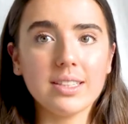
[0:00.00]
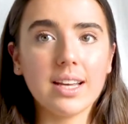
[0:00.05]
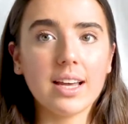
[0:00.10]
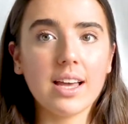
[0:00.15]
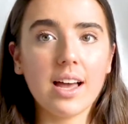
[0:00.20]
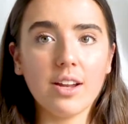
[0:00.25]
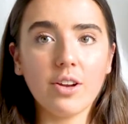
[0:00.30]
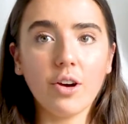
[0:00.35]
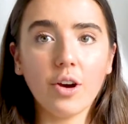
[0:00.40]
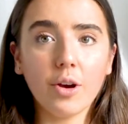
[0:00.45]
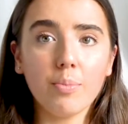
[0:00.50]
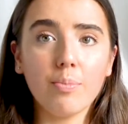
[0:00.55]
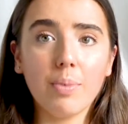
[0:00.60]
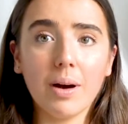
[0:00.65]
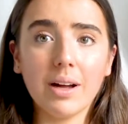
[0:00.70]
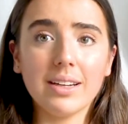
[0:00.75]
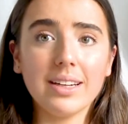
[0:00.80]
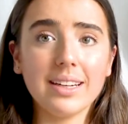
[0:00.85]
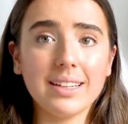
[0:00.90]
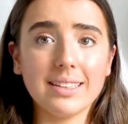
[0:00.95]
Like, I know
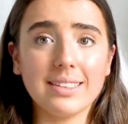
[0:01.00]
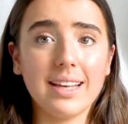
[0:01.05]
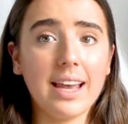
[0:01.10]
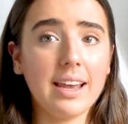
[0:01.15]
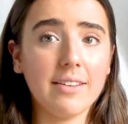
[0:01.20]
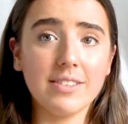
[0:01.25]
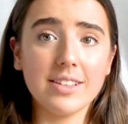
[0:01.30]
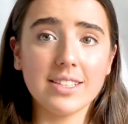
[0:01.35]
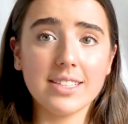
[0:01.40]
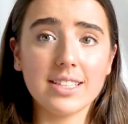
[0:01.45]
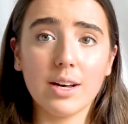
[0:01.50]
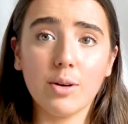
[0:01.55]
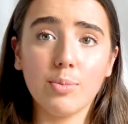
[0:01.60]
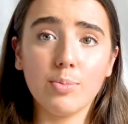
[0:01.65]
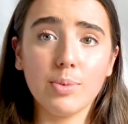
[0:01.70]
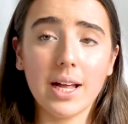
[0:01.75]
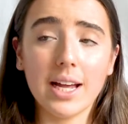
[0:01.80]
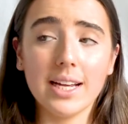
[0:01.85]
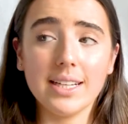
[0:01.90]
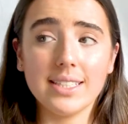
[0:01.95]
Bunnings even sell
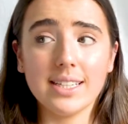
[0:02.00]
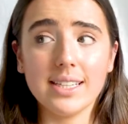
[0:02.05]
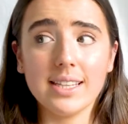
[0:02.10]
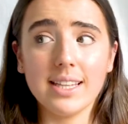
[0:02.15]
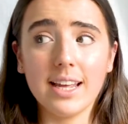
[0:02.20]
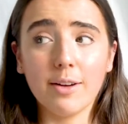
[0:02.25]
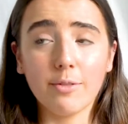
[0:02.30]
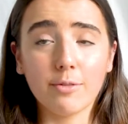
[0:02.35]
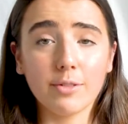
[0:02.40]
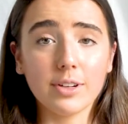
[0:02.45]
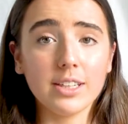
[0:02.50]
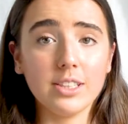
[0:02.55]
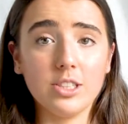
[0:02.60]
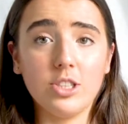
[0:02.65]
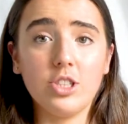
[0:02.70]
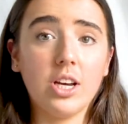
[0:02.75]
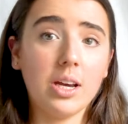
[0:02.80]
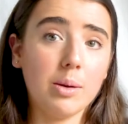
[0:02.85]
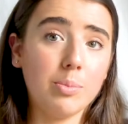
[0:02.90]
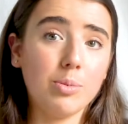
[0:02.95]
plates and they're really
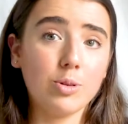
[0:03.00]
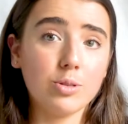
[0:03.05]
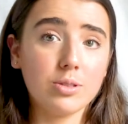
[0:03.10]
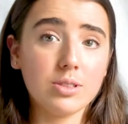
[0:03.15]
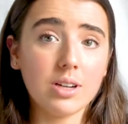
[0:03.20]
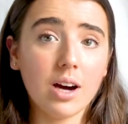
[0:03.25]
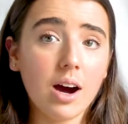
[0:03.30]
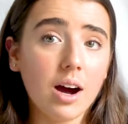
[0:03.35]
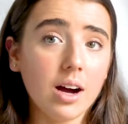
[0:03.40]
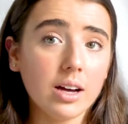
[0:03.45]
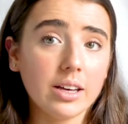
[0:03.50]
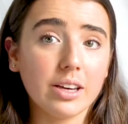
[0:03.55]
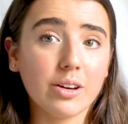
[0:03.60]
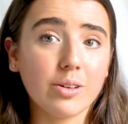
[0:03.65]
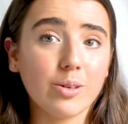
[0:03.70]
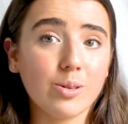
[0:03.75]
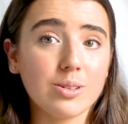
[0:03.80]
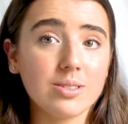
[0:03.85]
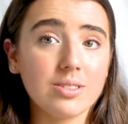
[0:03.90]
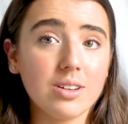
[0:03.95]
cheap, or go
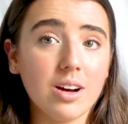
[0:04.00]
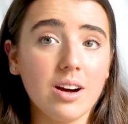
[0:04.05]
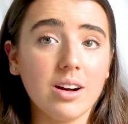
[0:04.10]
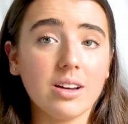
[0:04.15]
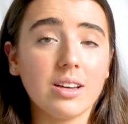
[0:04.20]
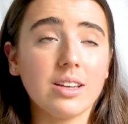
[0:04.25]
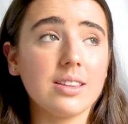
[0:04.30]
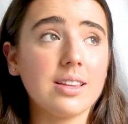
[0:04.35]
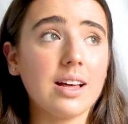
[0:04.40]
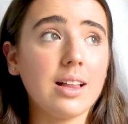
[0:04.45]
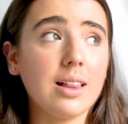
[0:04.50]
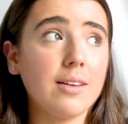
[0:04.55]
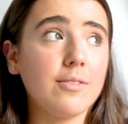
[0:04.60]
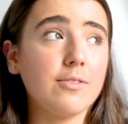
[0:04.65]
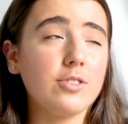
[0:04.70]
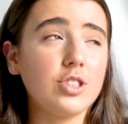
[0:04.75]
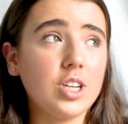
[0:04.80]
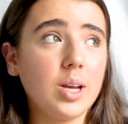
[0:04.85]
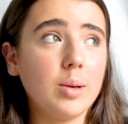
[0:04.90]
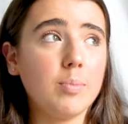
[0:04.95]
to Target, they'll
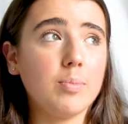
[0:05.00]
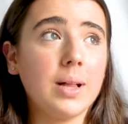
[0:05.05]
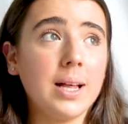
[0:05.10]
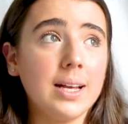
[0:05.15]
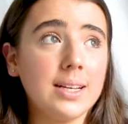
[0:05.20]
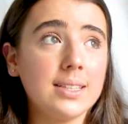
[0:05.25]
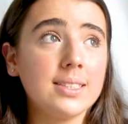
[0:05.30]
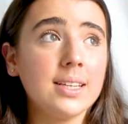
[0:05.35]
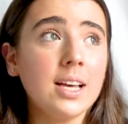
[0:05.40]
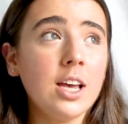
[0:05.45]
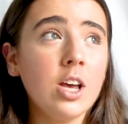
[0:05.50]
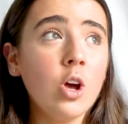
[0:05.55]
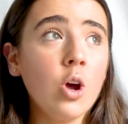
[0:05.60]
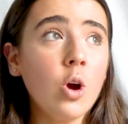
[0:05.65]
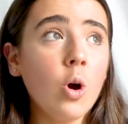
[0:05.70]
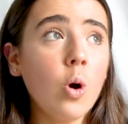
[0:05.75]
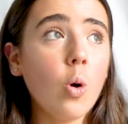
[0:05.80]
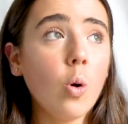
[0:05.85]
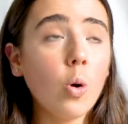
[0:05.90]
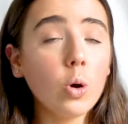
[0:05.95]
have cheap plates,
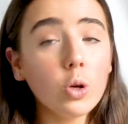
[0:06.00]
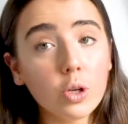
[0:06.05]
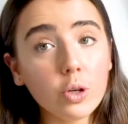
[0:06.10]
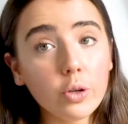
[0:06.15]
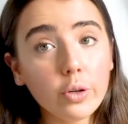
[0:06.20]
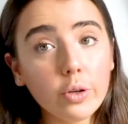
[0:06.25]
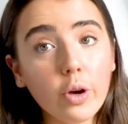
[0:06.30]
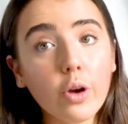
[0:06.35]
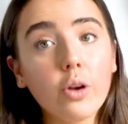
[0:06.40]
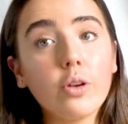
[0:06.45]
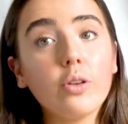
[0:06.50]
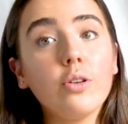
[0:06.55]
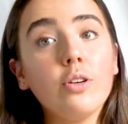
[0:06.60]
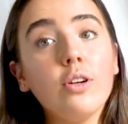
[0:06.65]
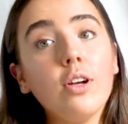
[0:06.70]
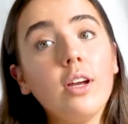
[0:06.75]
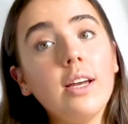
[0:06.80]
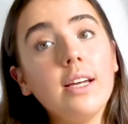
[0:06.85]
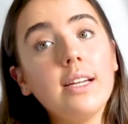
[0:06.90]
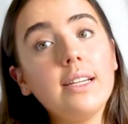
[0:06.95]
or you could go to
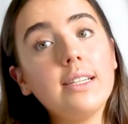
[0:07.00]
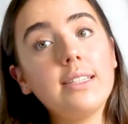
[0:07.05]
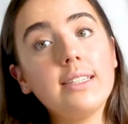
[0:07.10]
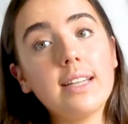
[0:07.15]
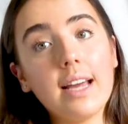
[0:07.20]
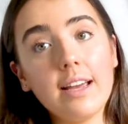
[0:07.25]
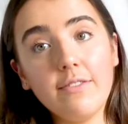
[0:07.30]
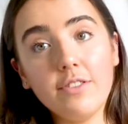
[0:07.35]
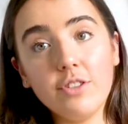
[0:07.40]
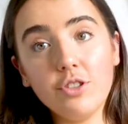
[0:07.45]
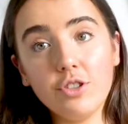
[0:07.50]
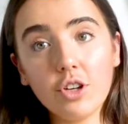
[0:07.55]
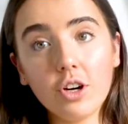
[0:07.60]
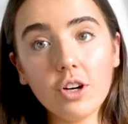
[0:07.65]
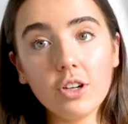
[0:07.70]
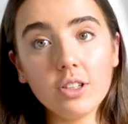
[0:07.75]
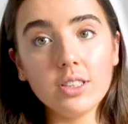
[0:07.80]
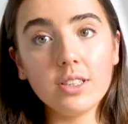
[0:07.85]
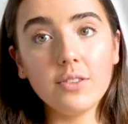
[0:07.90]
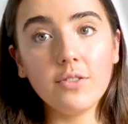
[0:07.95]
David Jones